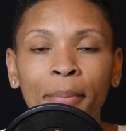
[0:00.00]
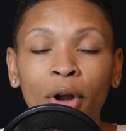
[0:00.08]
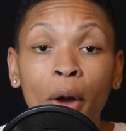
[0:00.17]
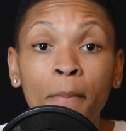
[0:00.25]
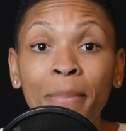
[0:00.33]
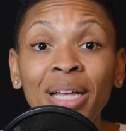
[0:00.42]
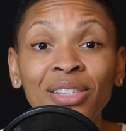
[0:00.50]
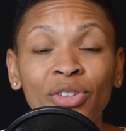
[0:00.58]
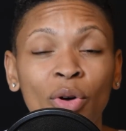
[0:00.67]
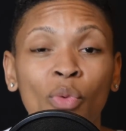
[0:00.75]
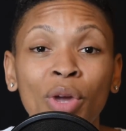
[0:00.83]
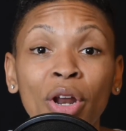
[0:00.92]
But our
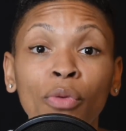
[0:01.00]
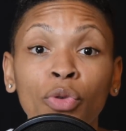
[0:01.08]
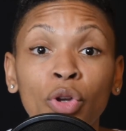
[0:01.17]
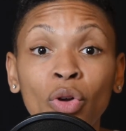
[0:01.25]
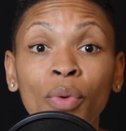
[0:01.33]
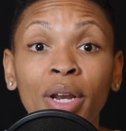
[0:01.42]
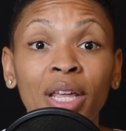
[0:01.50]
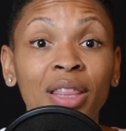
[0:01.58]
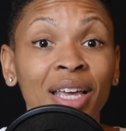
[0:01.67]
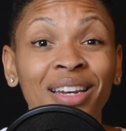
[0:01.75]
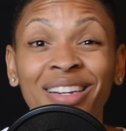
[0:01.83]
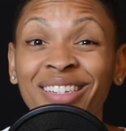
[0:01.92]
mental, we don't do
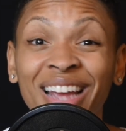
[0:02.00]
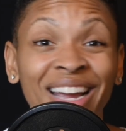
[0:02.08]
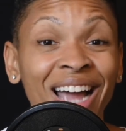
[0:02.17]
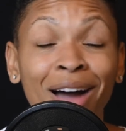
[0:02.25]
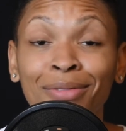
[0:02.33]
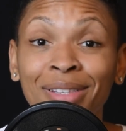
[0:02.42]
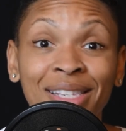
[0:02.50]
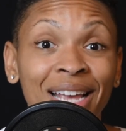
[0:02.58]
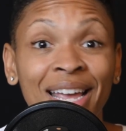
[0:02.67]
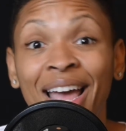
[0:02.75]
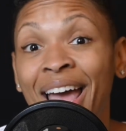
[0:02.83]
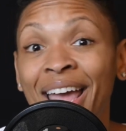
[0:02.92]
anything to check out and
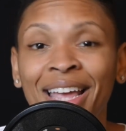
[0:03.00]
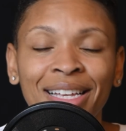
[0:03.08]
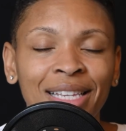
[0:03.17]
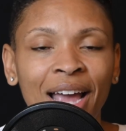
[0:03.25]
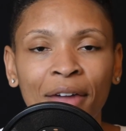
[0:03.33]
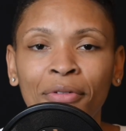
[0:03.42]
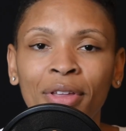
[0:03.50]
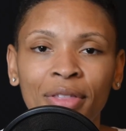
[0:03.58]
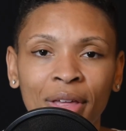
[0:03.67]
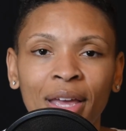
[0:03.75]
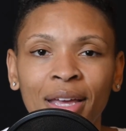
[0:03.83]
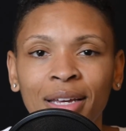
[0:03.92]
say, hey, is
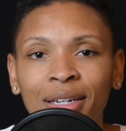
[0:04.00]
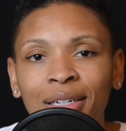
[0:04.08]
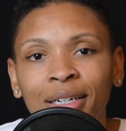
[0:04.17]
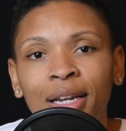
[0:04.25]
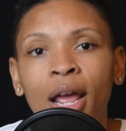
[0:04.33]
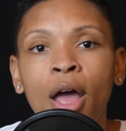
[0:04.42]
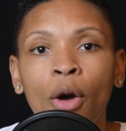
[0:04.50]
everything good?